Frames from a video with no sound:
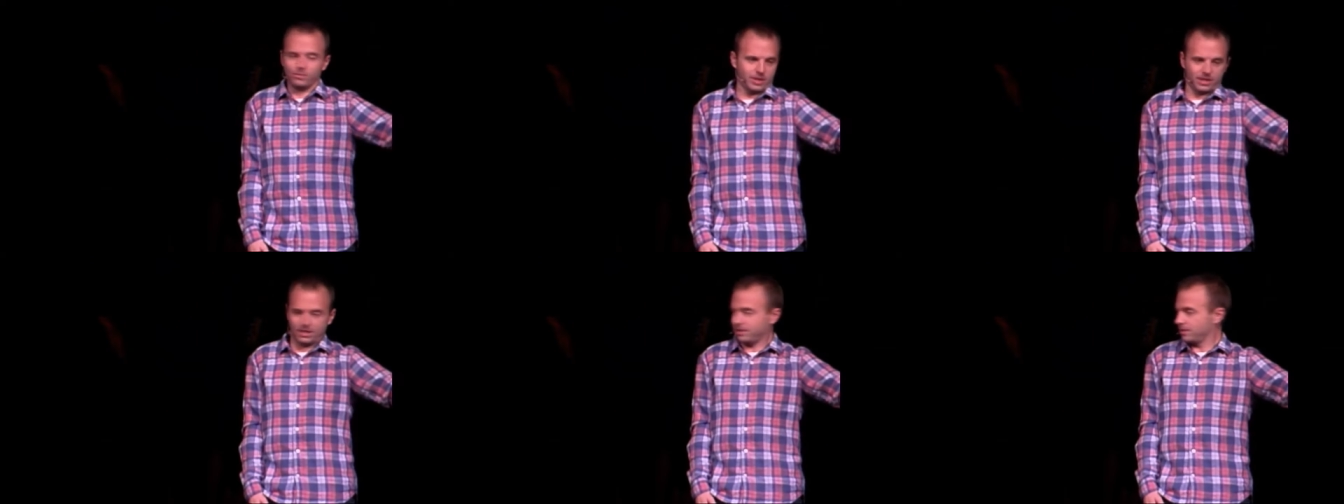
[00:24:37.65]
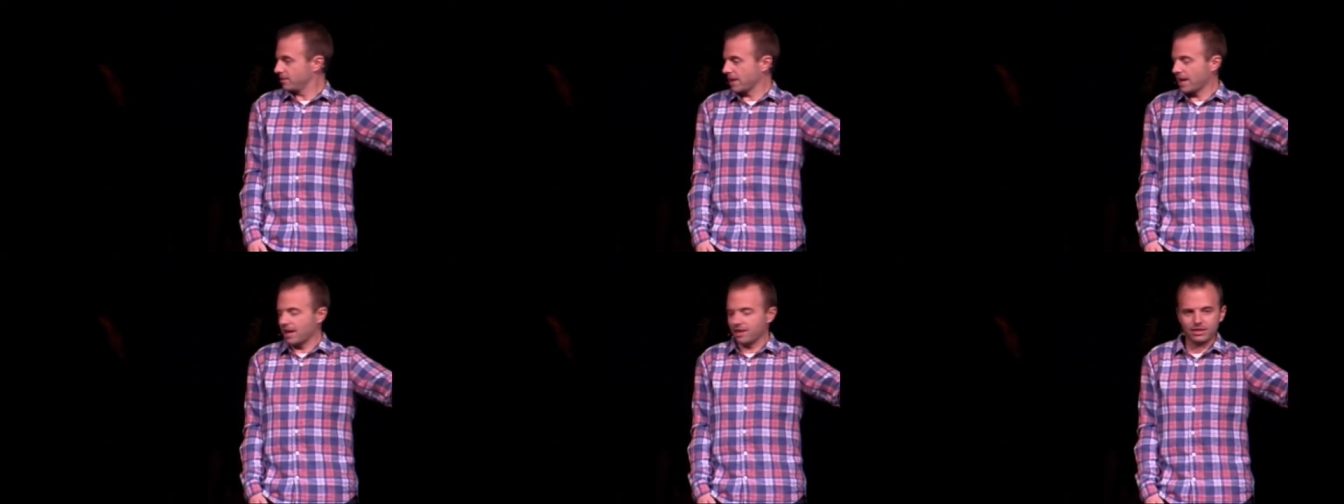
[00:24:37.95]
We could
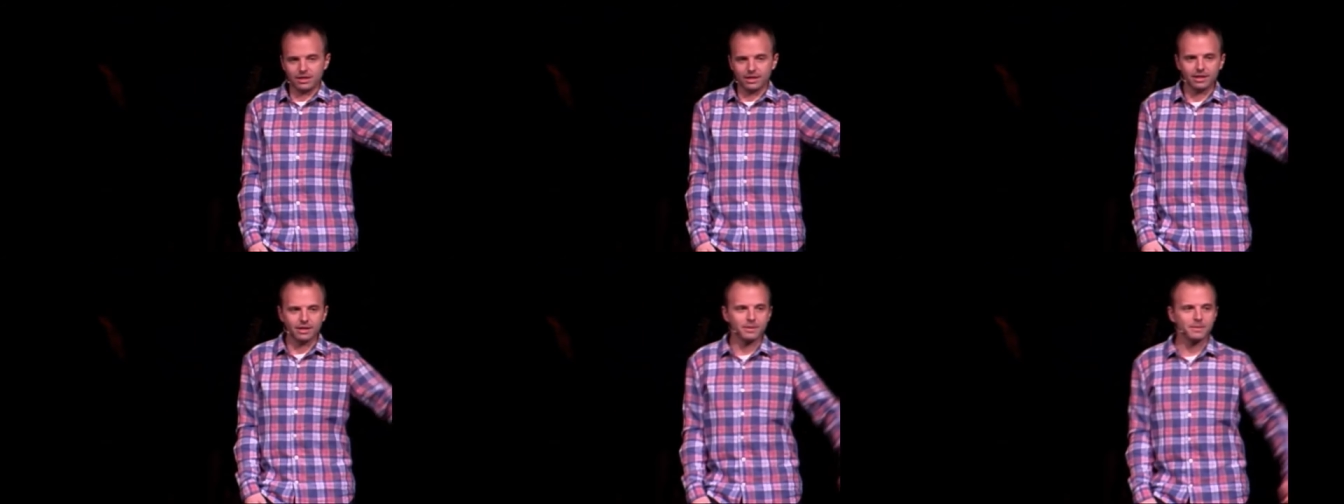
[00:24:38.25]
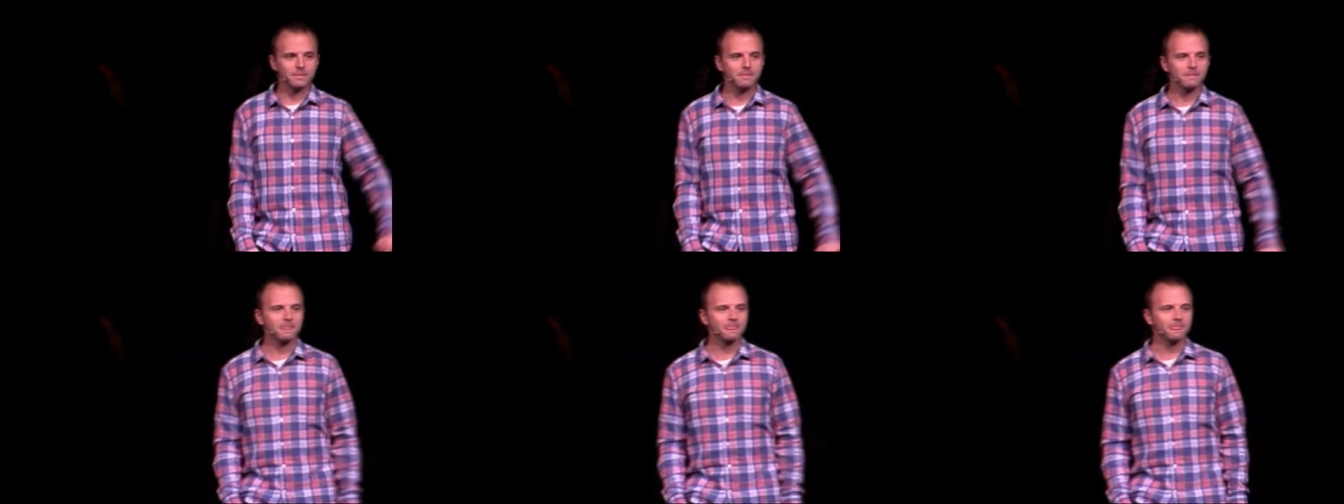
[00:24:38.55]
do that thing.
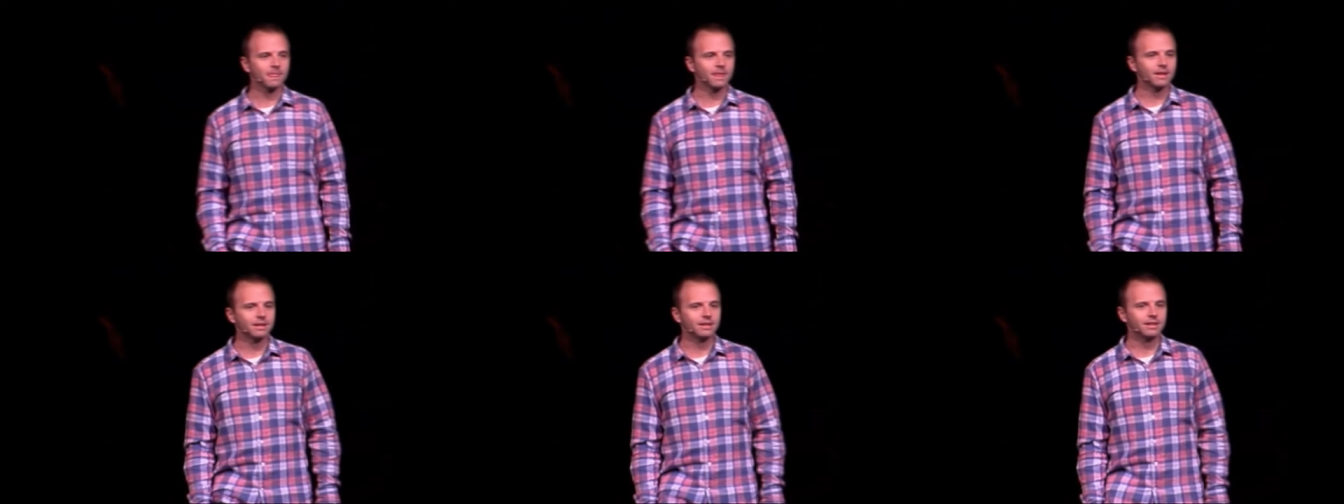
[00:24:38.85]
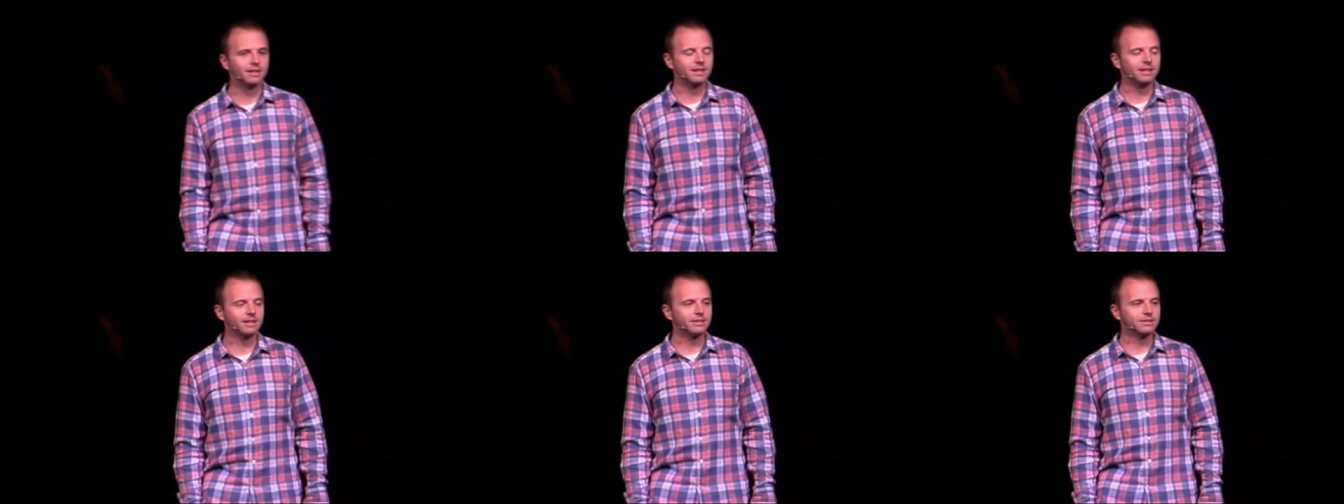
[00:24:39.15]

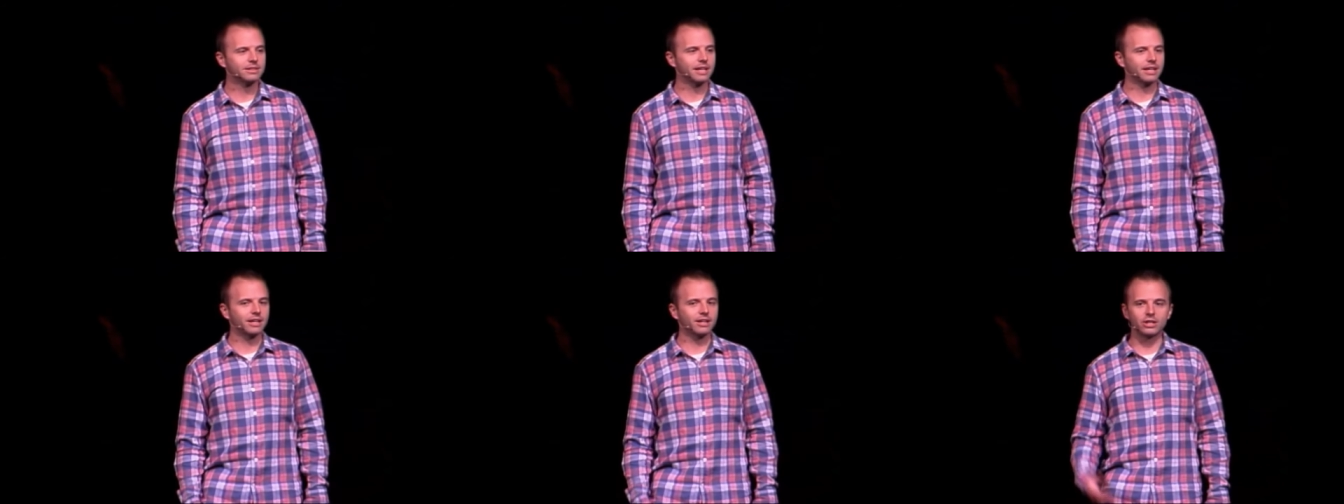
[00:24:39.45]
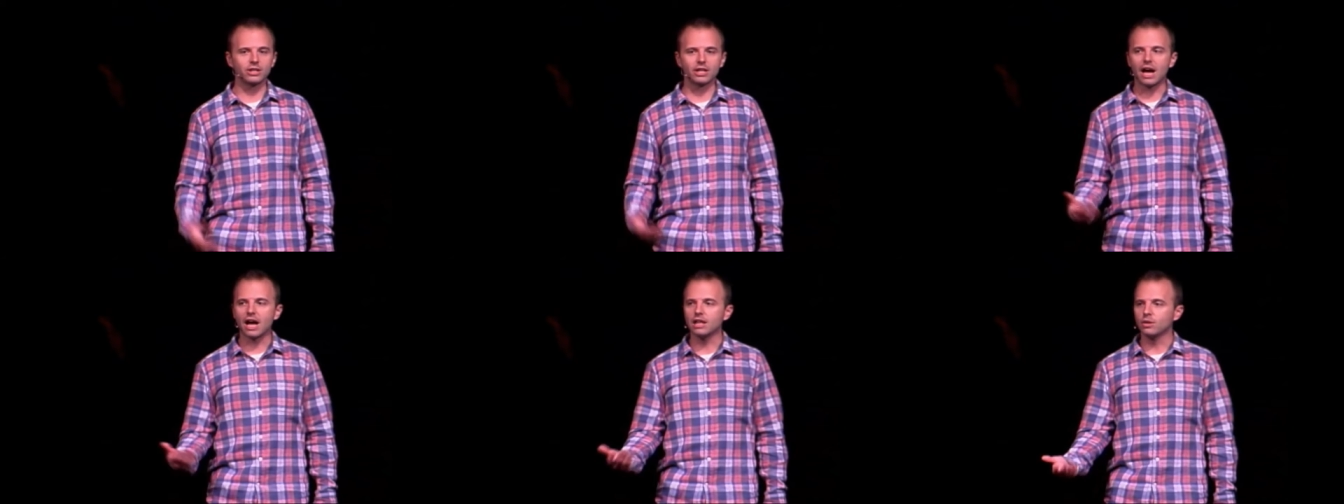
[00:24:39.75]
It was like a
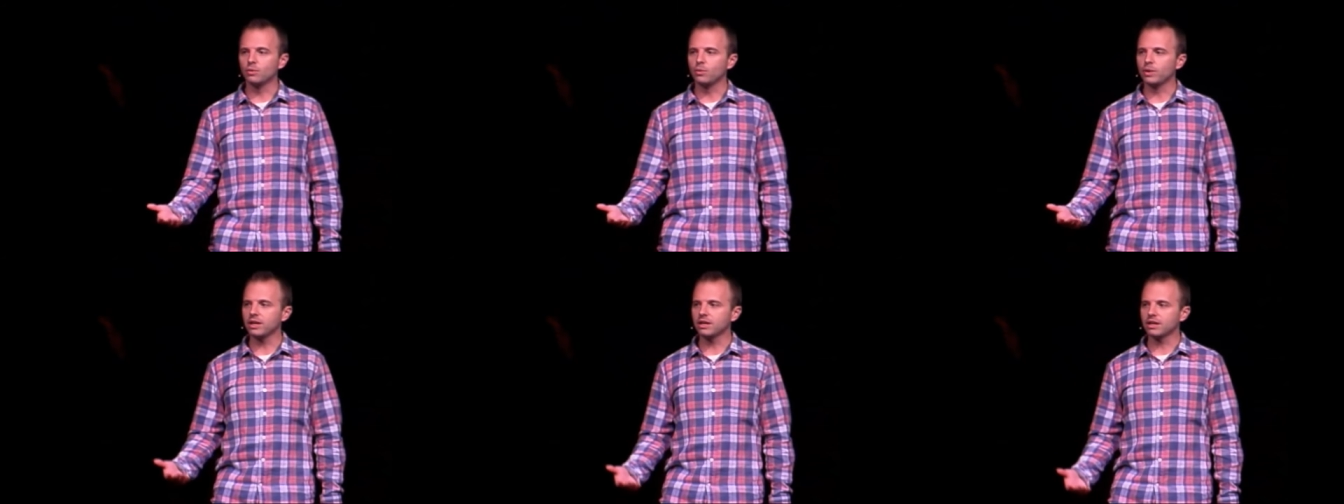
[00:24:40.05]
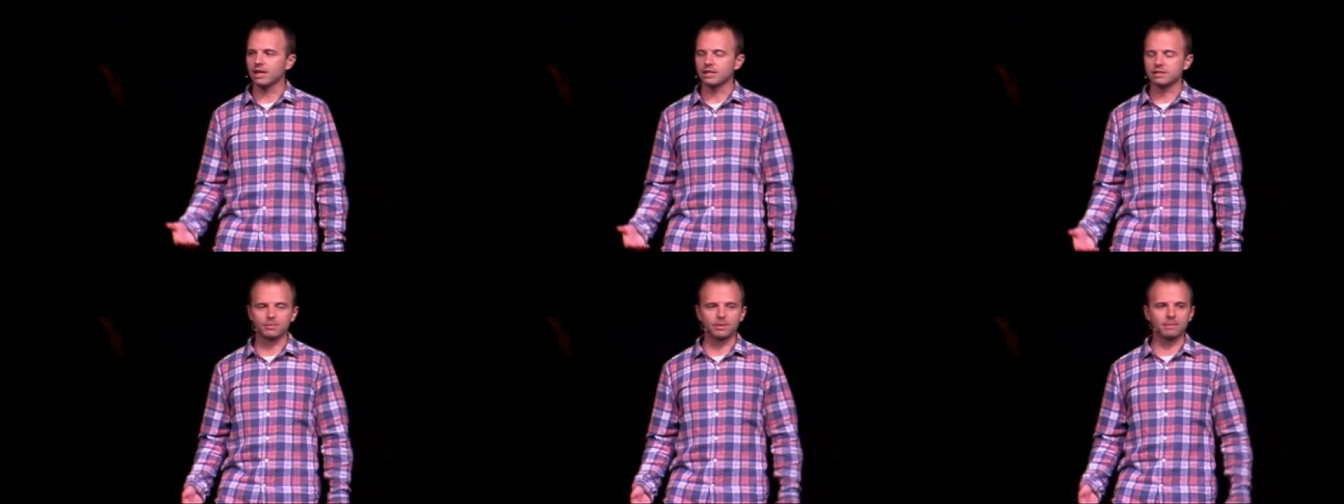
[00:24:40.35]
good Halloween
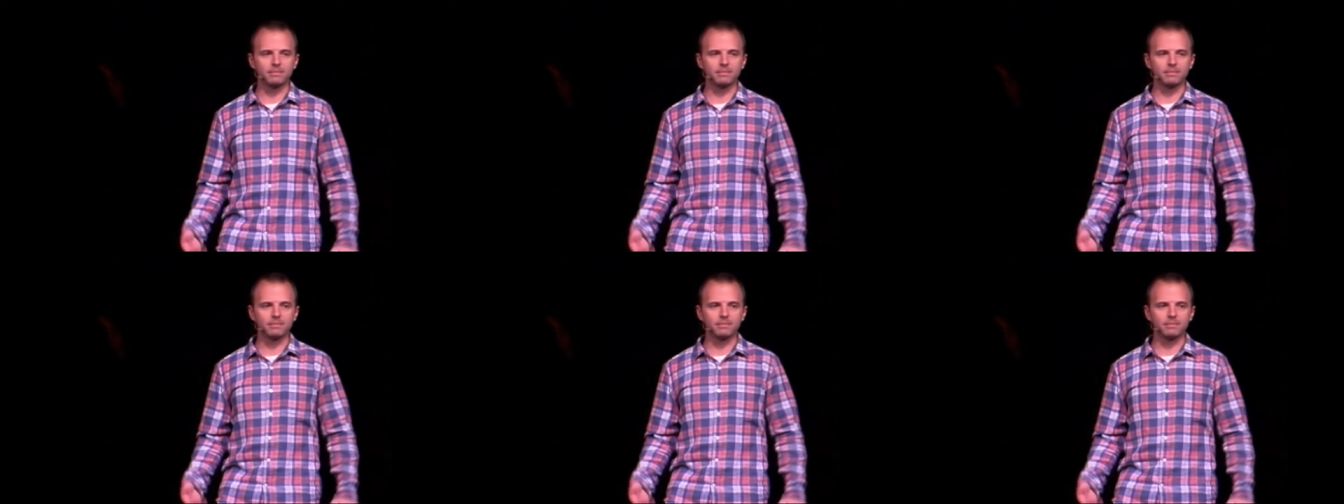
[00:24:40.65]
costume.